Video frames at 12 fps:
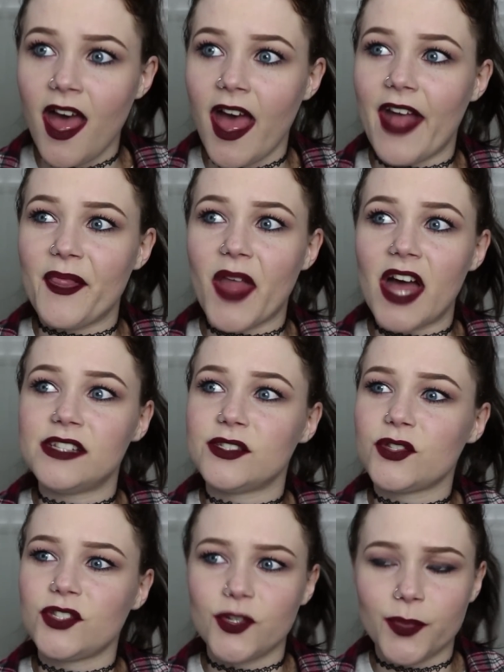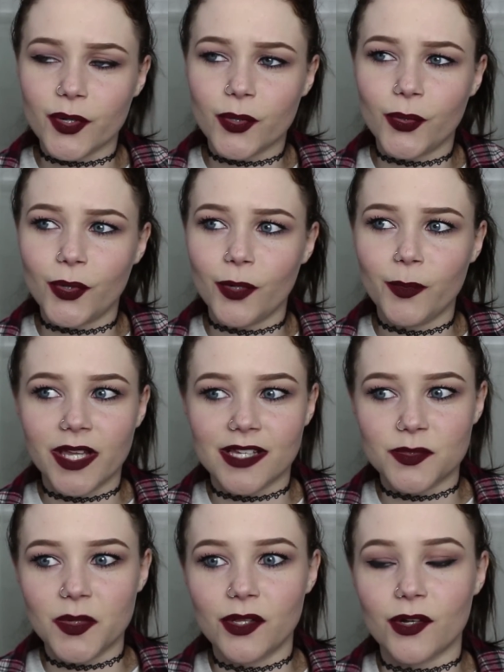and that is super cool
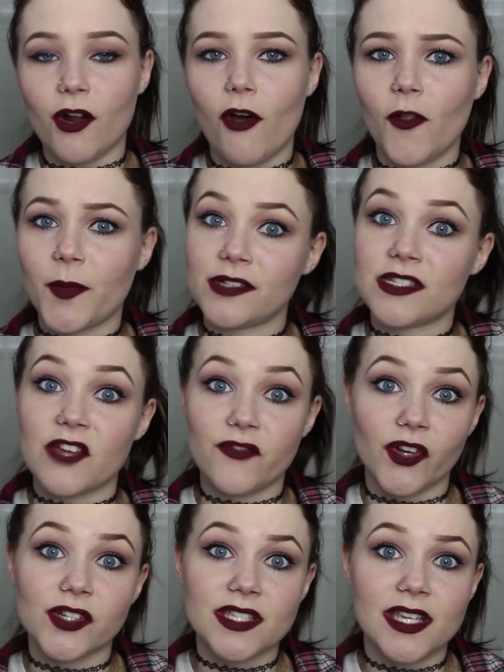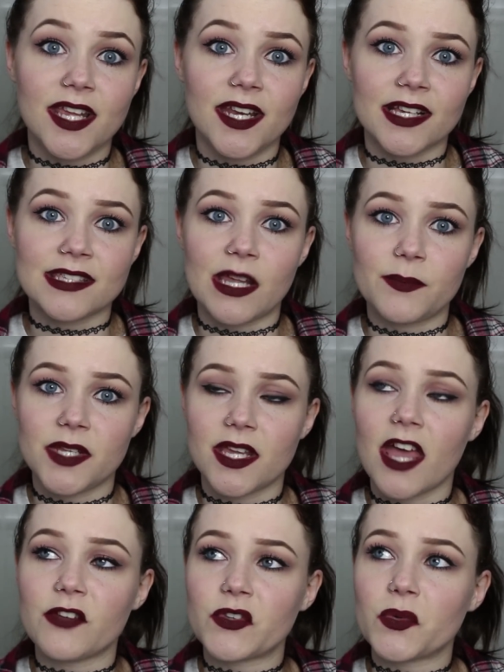because we learn all about diversity and accepting
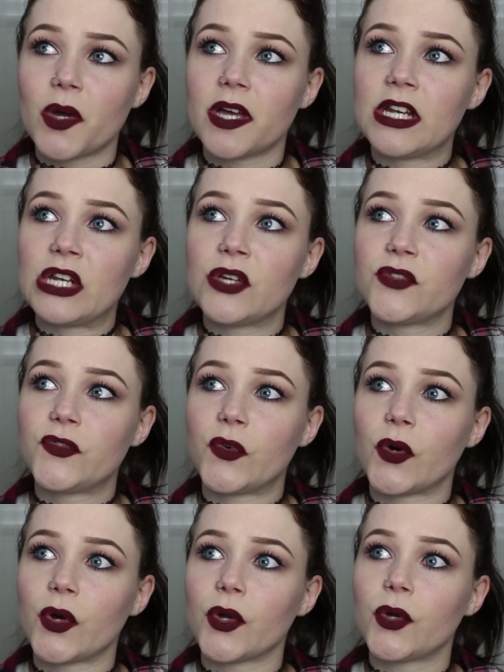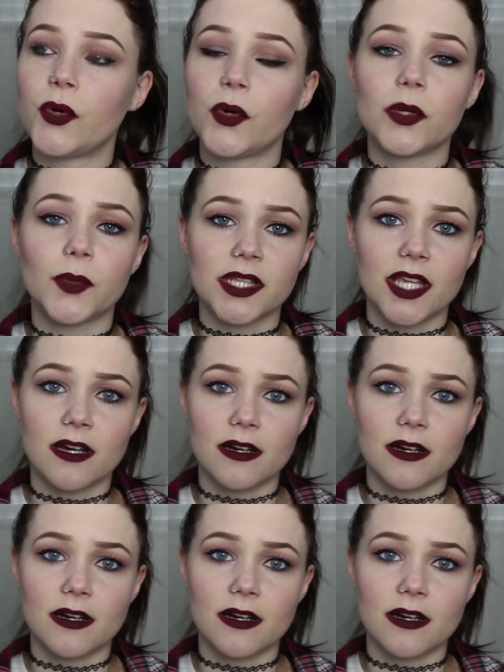everyone for who and what they